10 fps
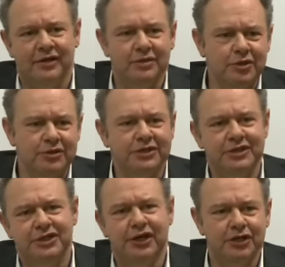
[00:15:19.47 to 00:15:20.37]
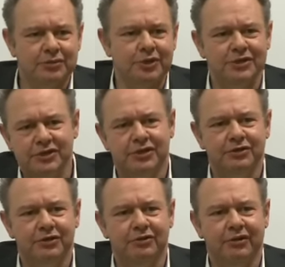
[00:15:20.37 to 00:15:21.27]
community judgments,
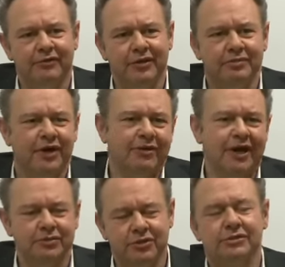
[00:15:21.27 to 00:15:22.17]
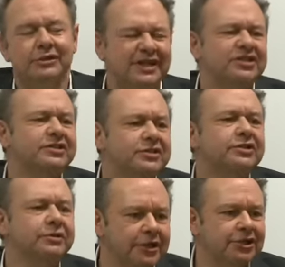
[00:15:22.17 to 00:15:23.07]
Turner and Grovit, and my reaction was, look, let's just
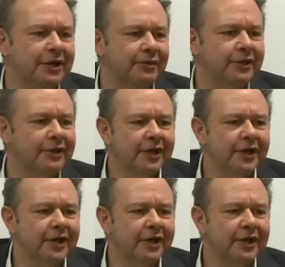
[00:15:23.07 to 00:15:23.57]
do it, shall we?